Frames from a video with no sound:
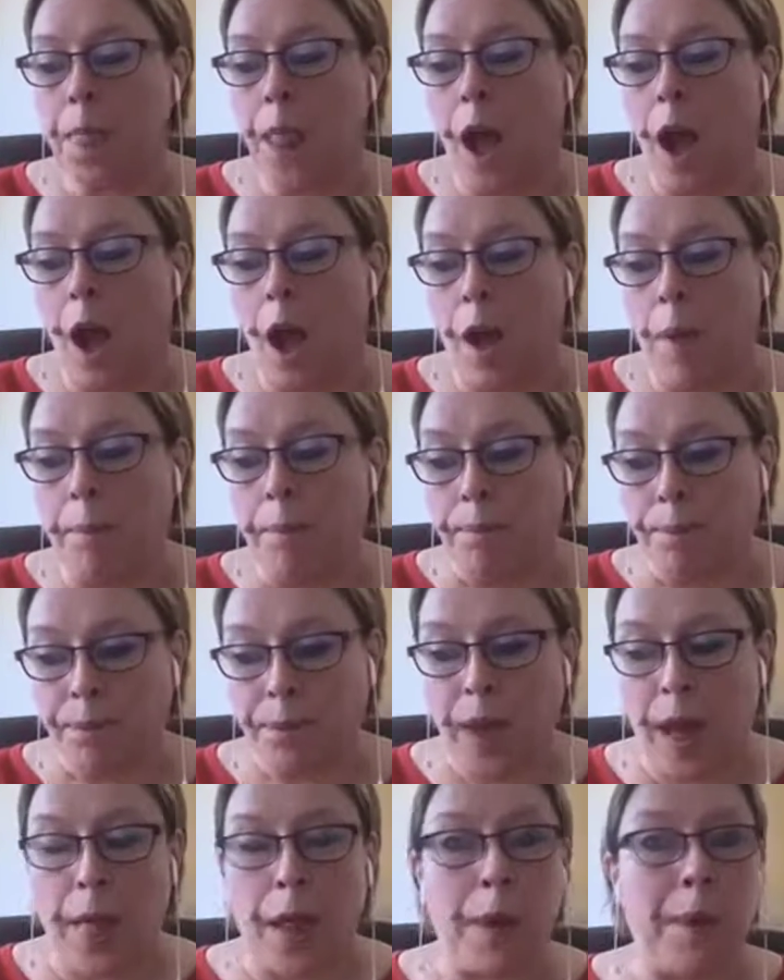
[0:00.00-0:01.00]
and
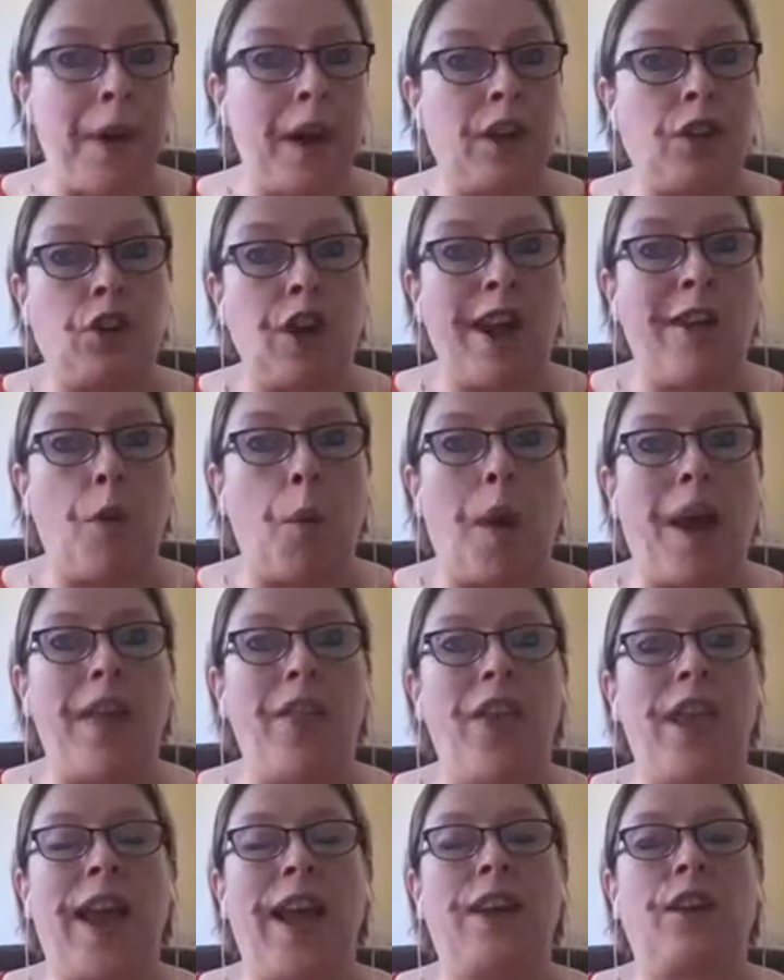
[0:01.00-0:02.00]
then I'm going to share away
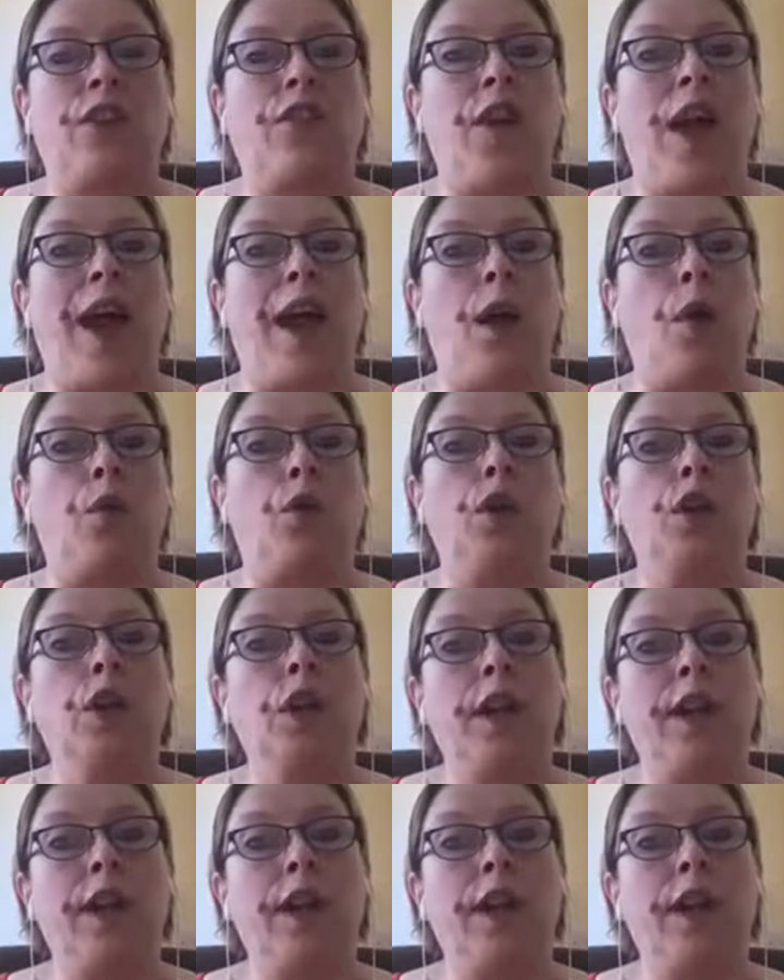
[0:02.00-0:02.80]
at the end of how,